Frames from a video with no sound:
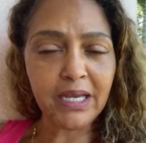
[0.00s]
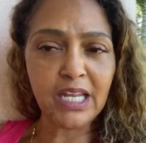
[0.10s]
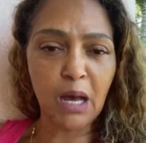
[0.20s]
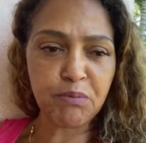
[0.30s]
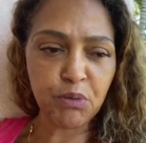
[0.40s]
I
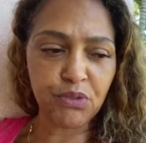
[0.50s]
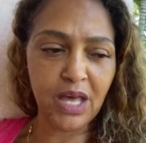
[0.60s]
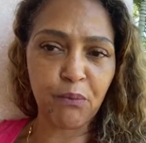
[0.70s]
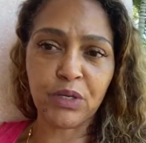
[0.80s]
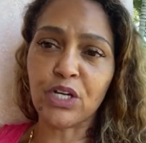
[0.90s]
can help you
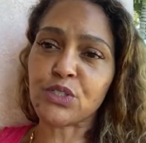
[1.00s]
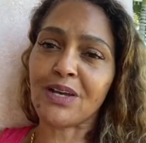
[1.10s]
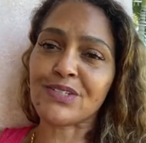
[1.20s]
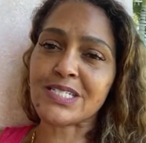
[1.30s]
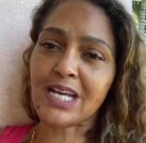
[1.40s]
with that. We
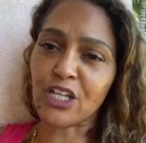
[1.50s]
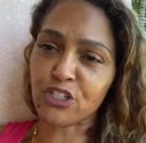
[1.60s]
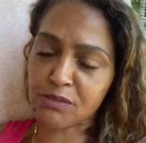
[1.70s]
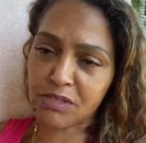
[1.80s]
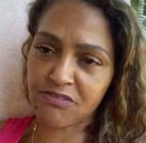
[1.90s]
also have
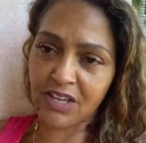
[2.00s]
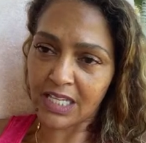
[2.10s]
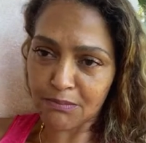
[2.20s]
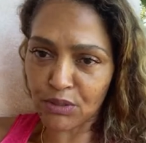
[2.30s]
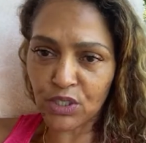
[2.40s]
scholarships
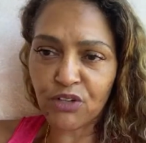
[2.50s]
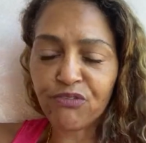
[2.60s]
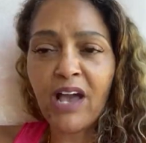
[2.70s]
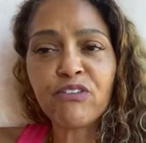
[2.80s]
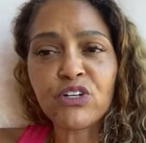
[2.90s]
available,
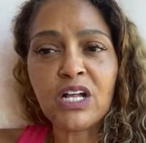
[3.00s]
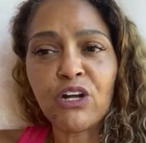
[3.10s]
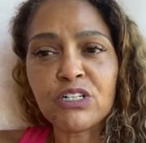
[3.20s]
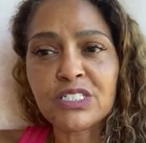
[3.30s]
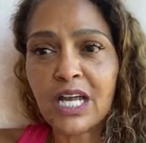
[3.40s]

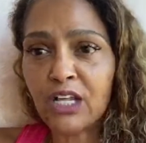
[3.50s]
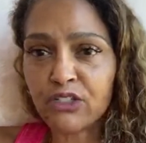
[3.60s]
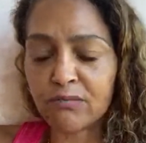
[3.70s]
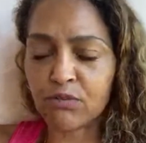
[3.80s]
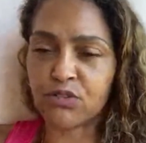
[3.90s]
$500
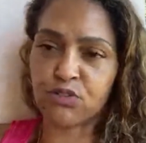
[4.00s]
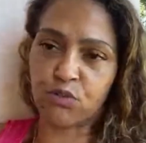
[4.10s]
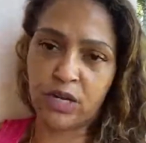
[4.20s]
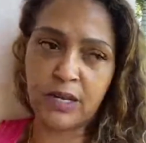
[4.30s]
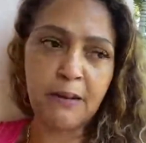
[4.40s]
scholarships, which is
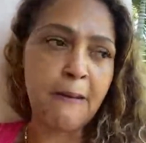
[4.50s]
great.